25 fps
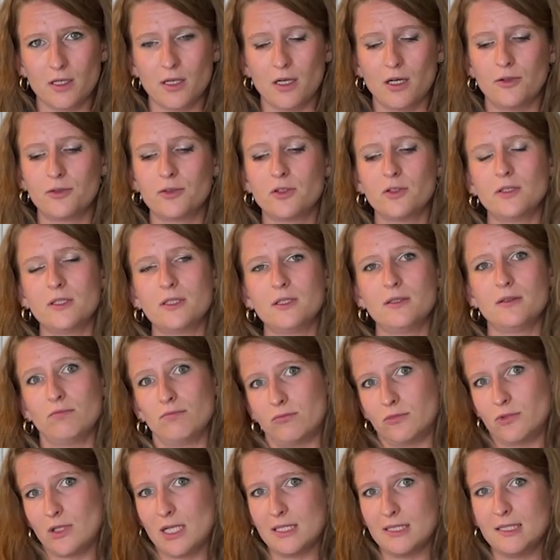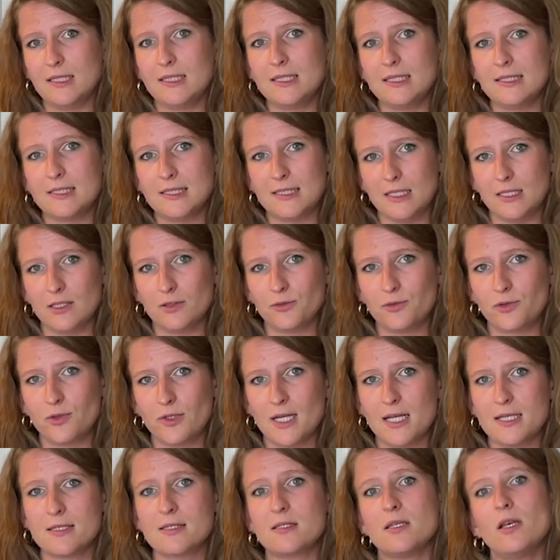of residency in
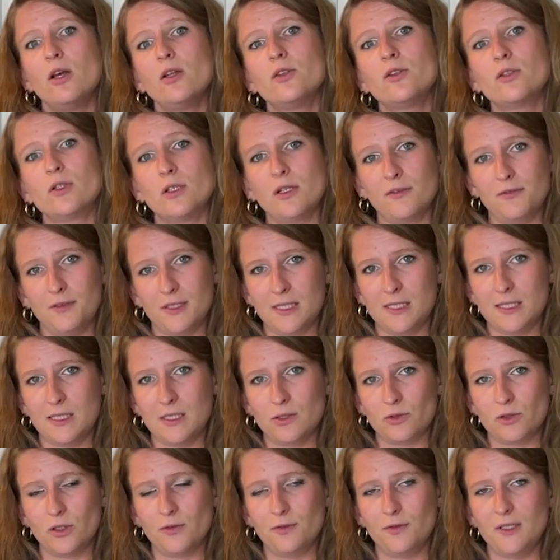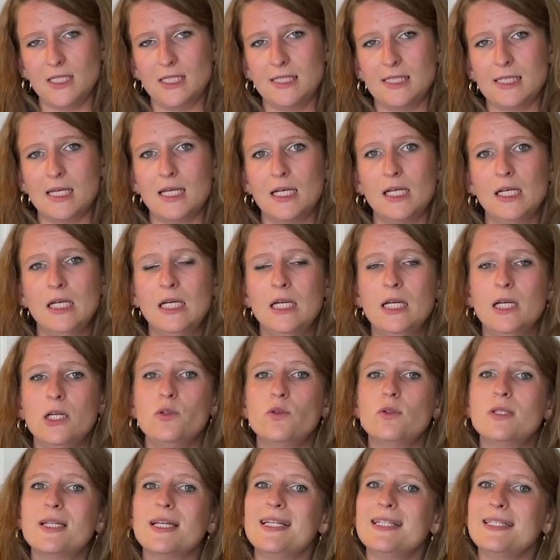France under a visitor visa,
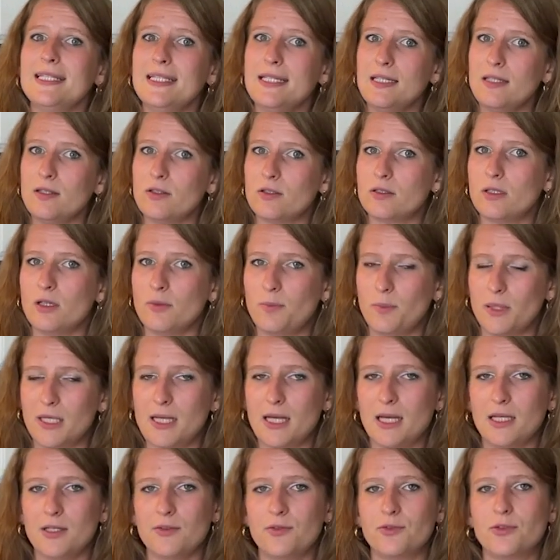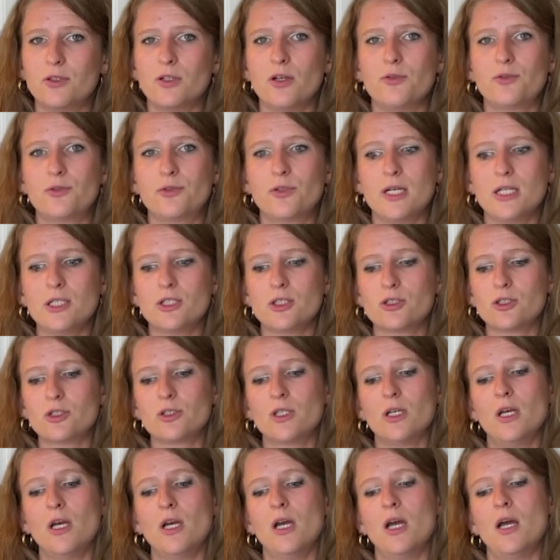you can either apply for a French
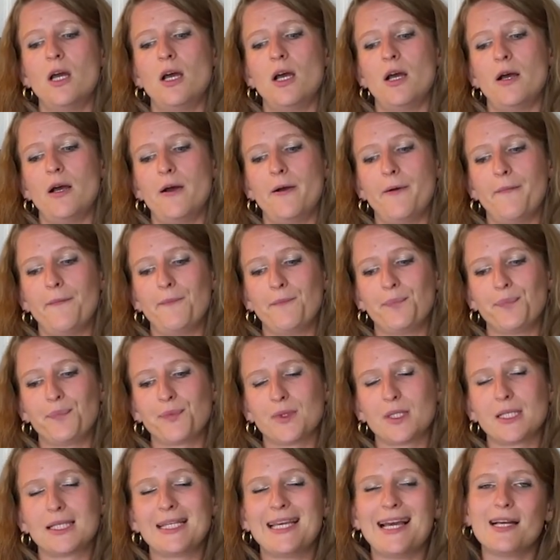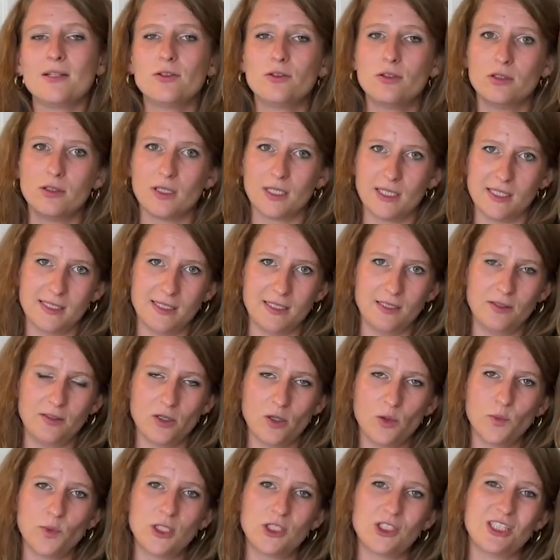carte de
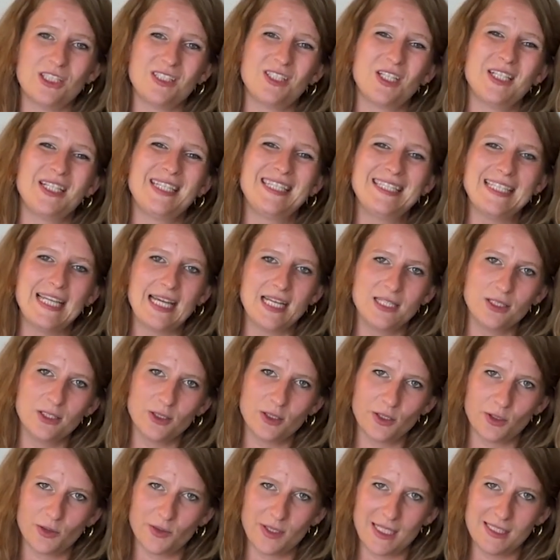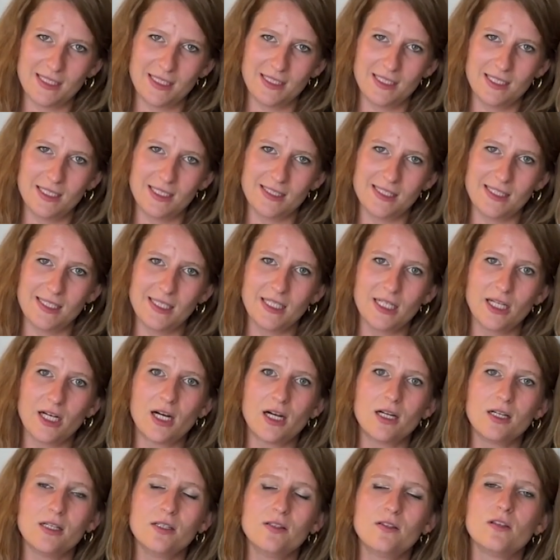résident, which is a 10-year residency
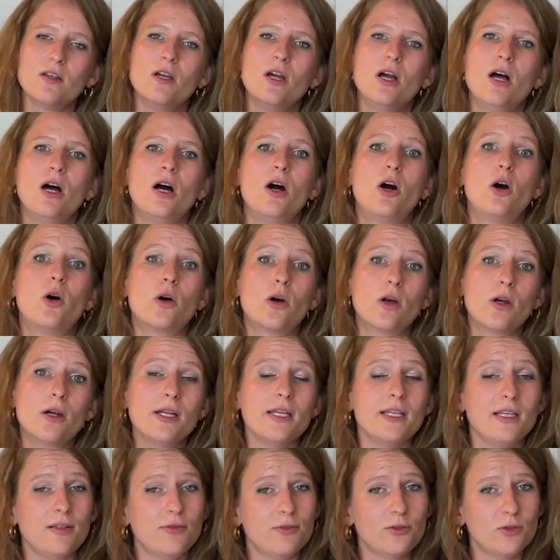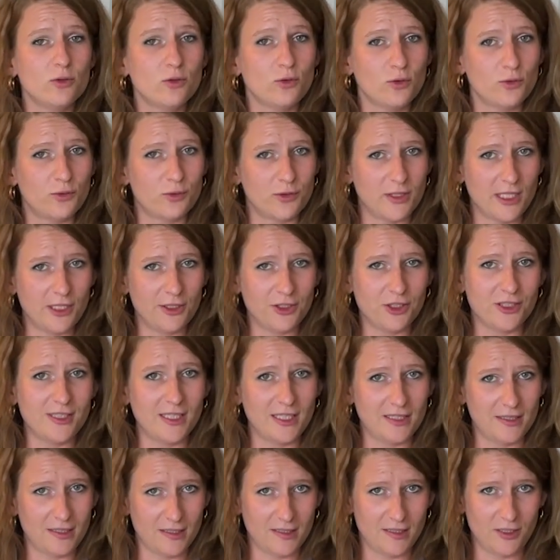card, or even to French
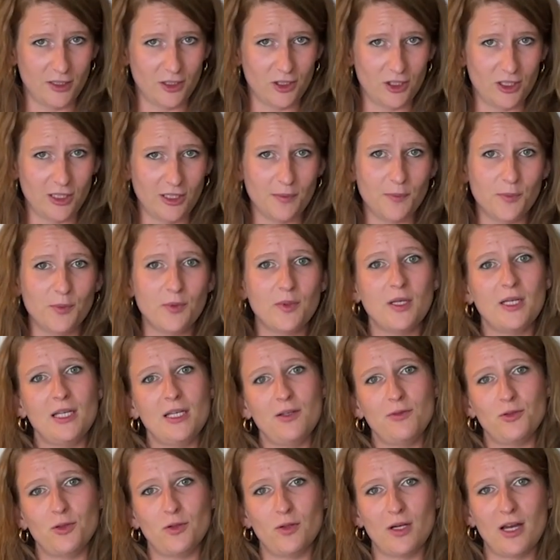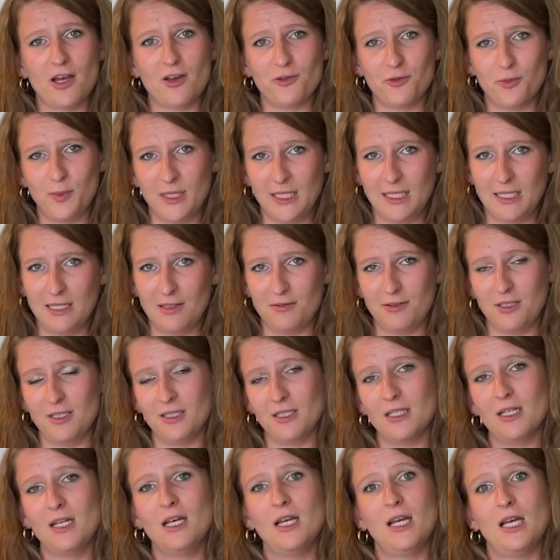citizenship if you have been
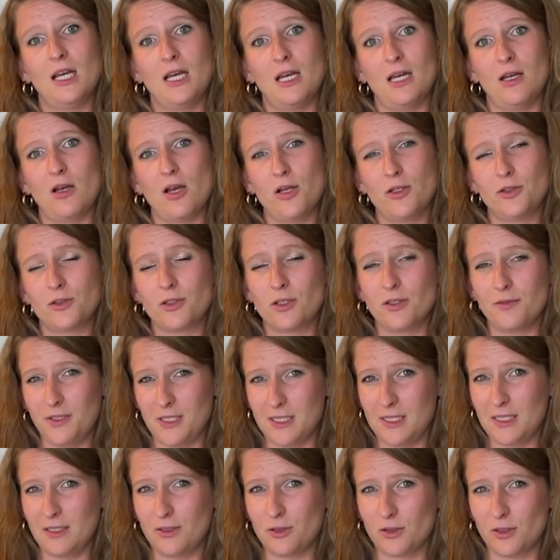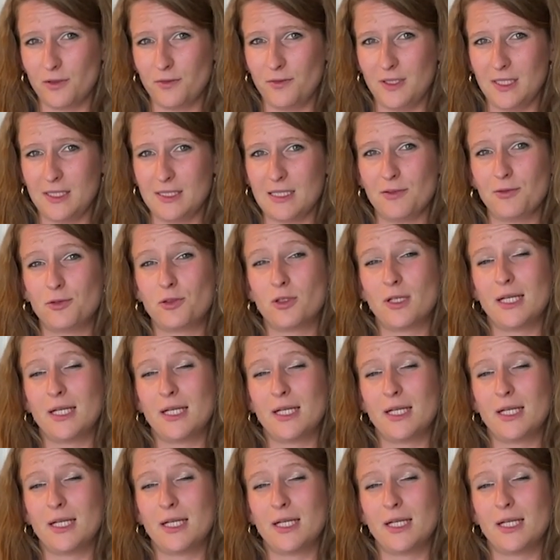living under a visitor visa for